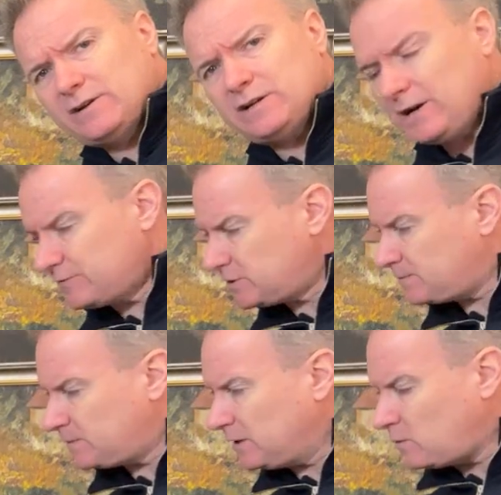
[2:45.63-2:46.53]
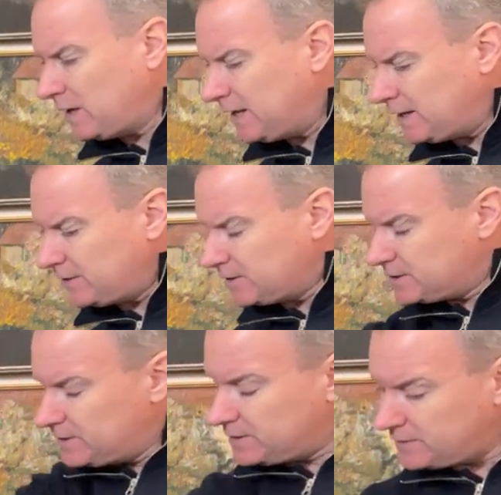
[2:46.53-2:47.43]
you have to be aware that